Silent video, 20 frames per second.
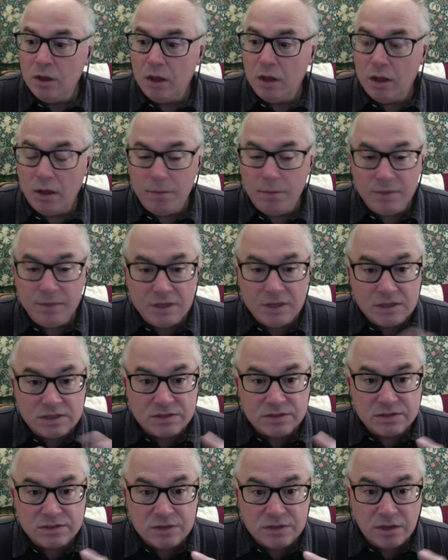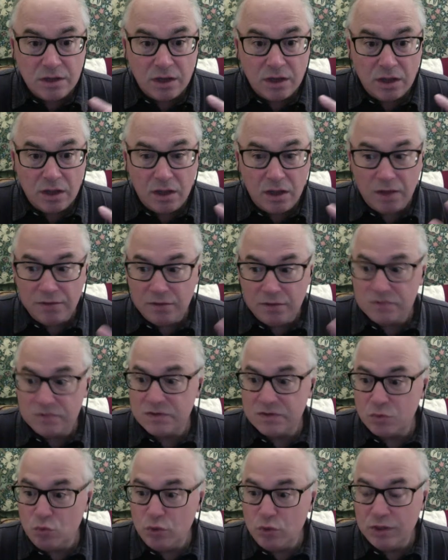uh, because uh, there was
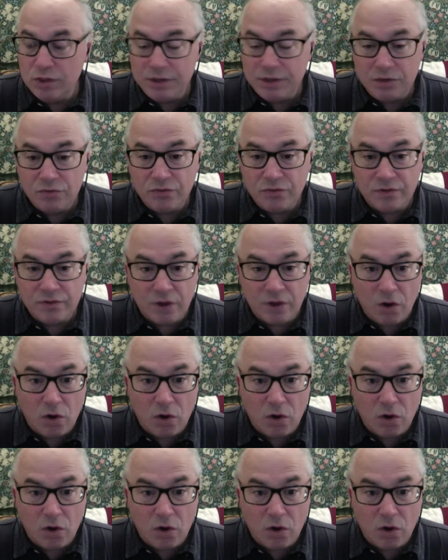a really interesting